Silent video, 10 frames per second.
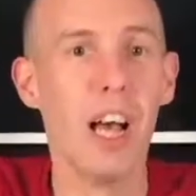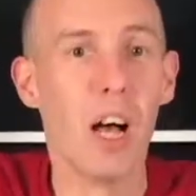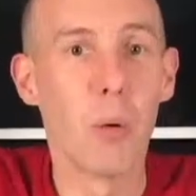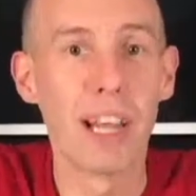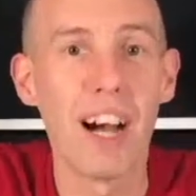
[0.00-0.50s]

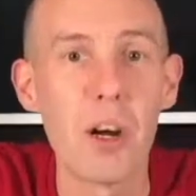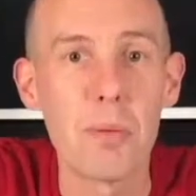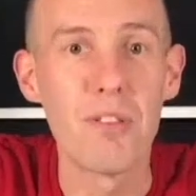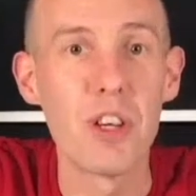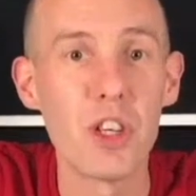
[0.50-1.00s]
Well, I hope
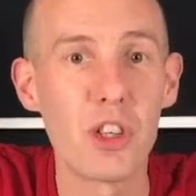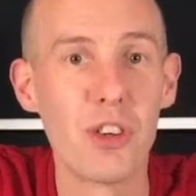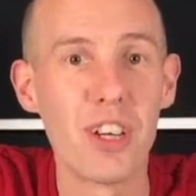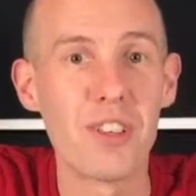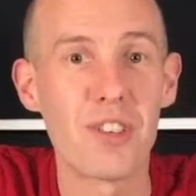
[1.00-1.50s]
you've
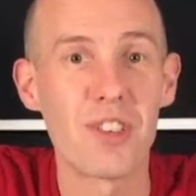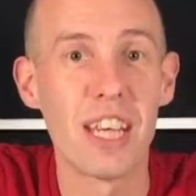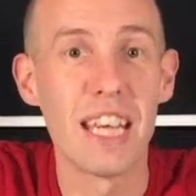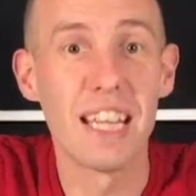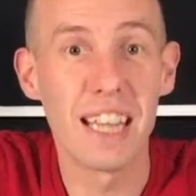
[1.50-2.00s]
enjoyed
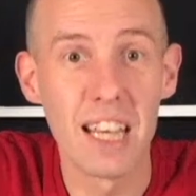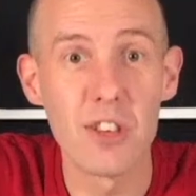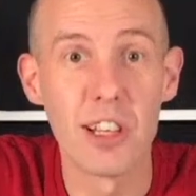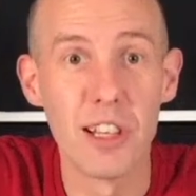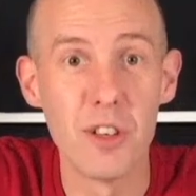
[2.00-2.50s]
seeing these
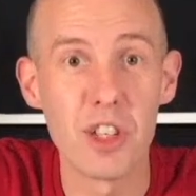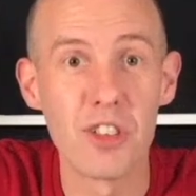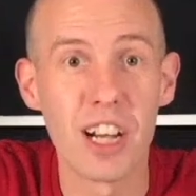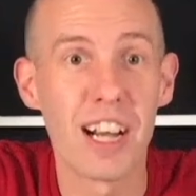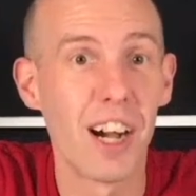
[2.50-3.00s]
illusions.
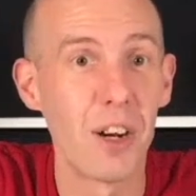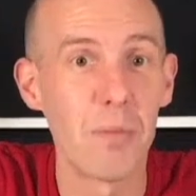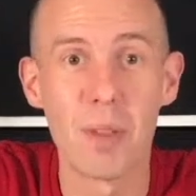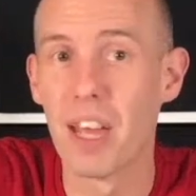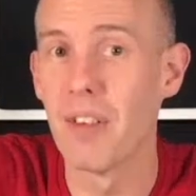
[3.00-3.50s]
I
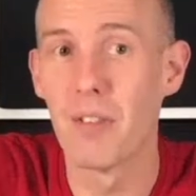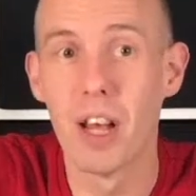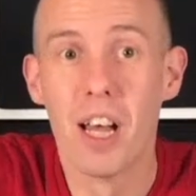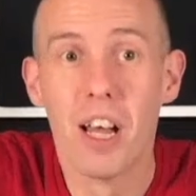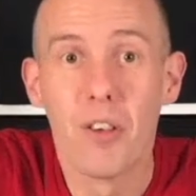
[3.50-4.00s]
hope they've
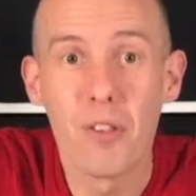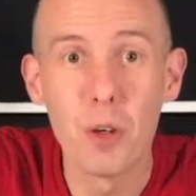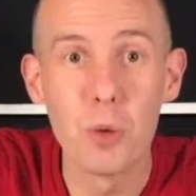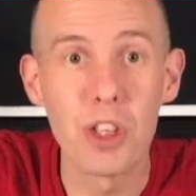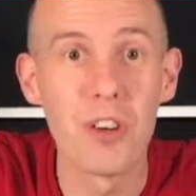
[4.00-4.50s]

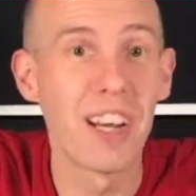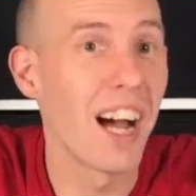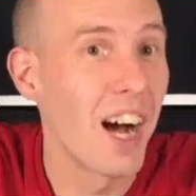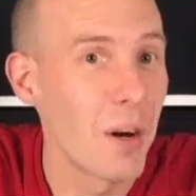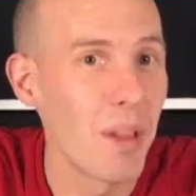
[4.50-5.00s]
fooled you, and I
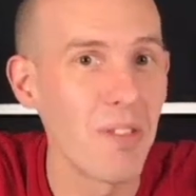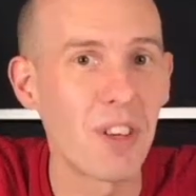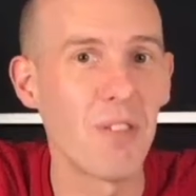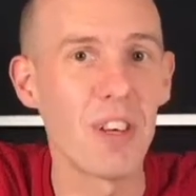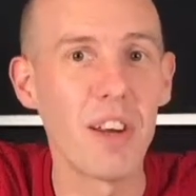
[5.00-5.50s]
hope they've
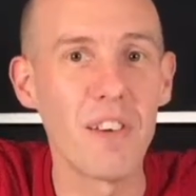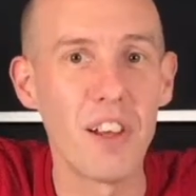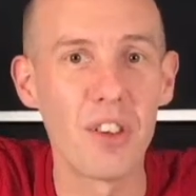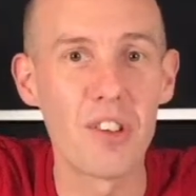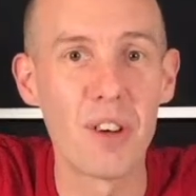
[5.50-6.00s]
given you
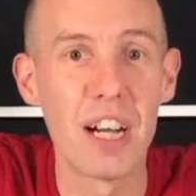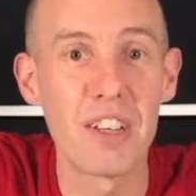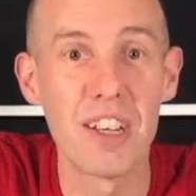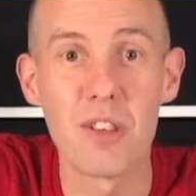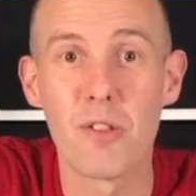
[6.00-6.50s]
lots of
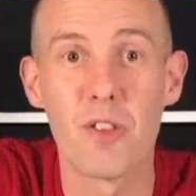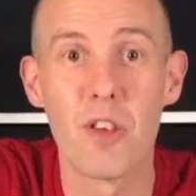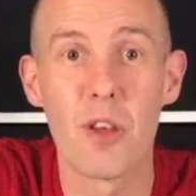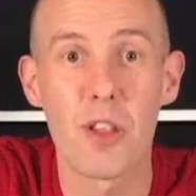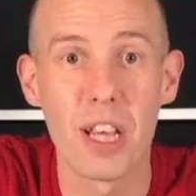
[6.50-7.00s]
ideas for
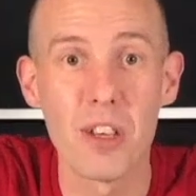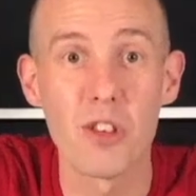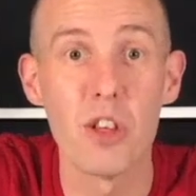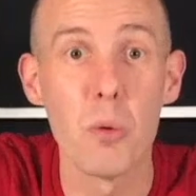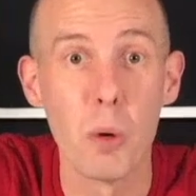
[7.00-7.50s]
things
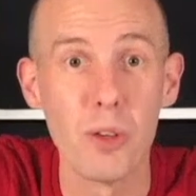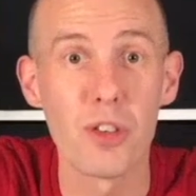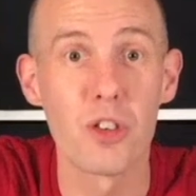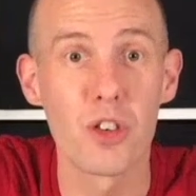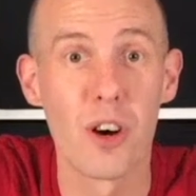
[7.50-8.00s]
you want to
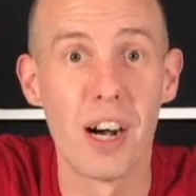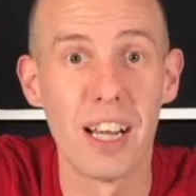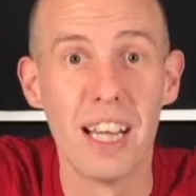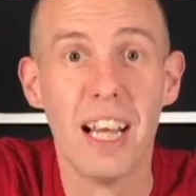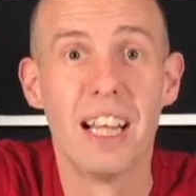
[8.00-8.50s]
try
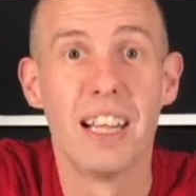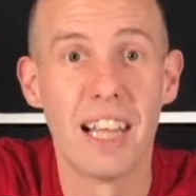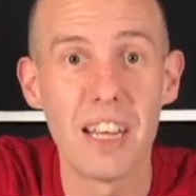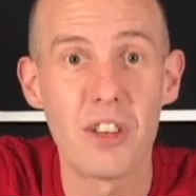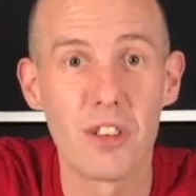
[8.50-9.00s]

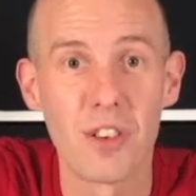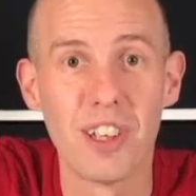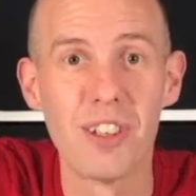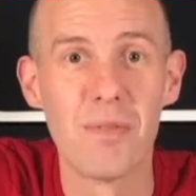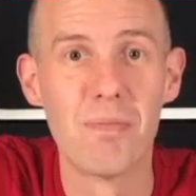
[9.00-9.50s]
later
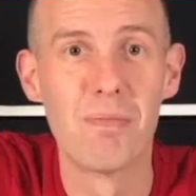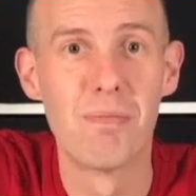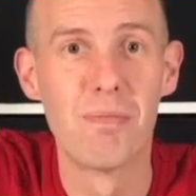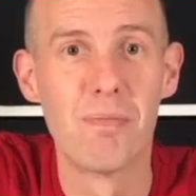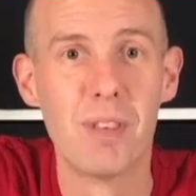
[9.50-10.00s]
on.
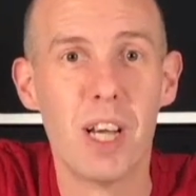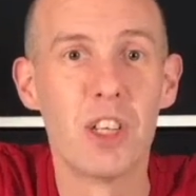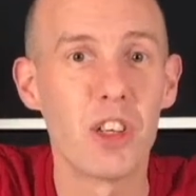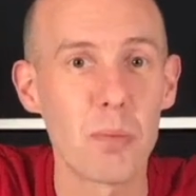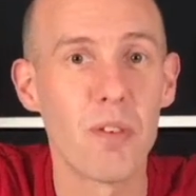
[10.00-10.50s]

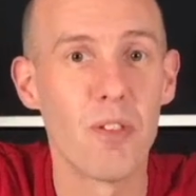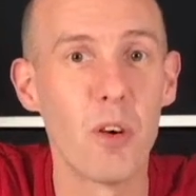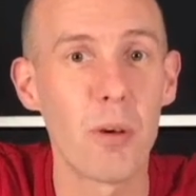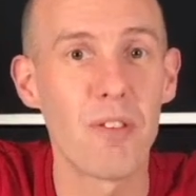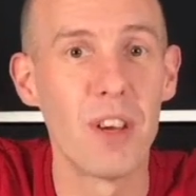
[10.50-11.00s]
Just before
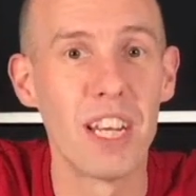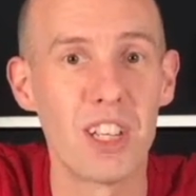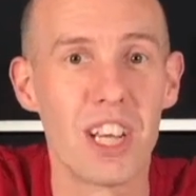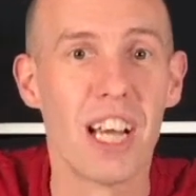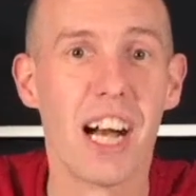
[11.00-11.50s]
we
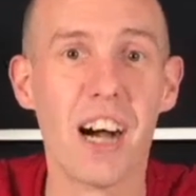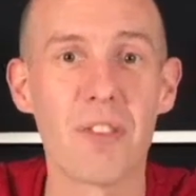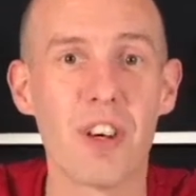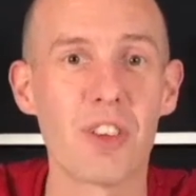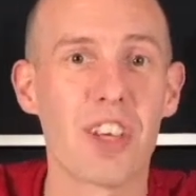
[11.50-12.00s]
finish, I've
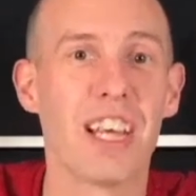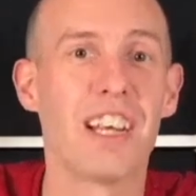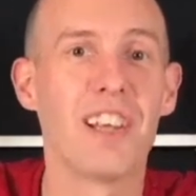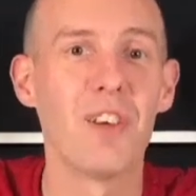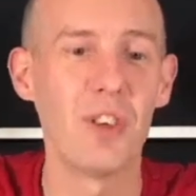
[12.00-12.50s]
got an
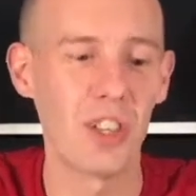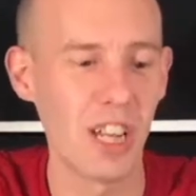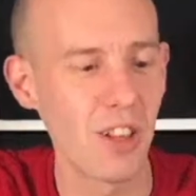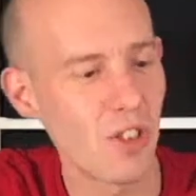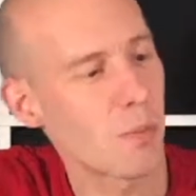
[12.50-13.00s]
illusion
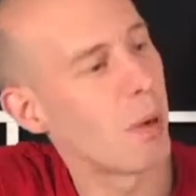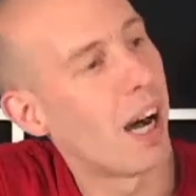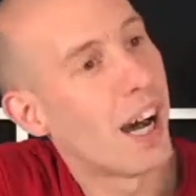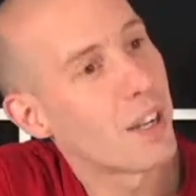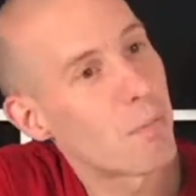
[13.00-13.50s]

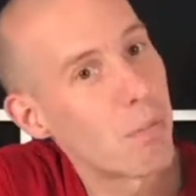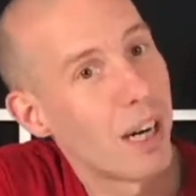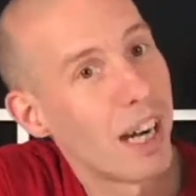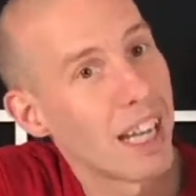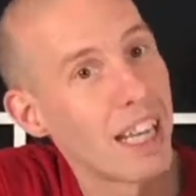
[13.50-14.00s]
inspired
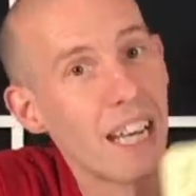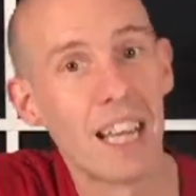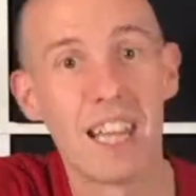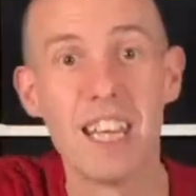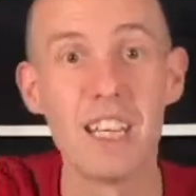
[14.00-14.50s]
by
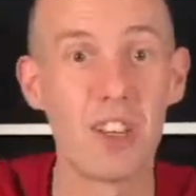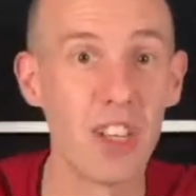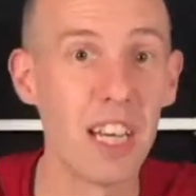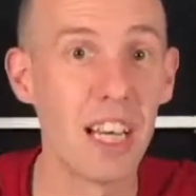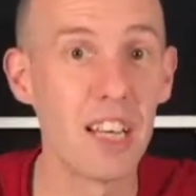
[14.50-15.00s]
the
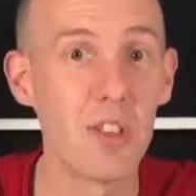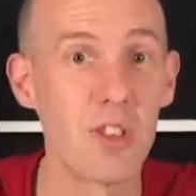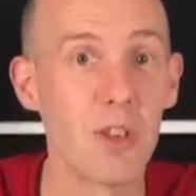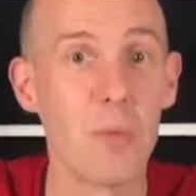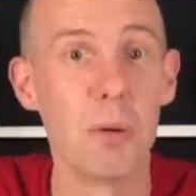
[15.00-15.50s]
Dear
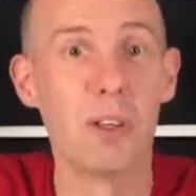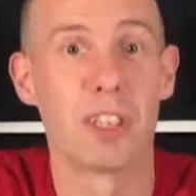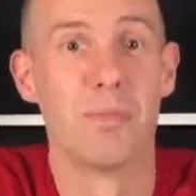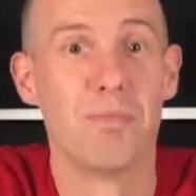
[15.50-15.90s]
Zoo book.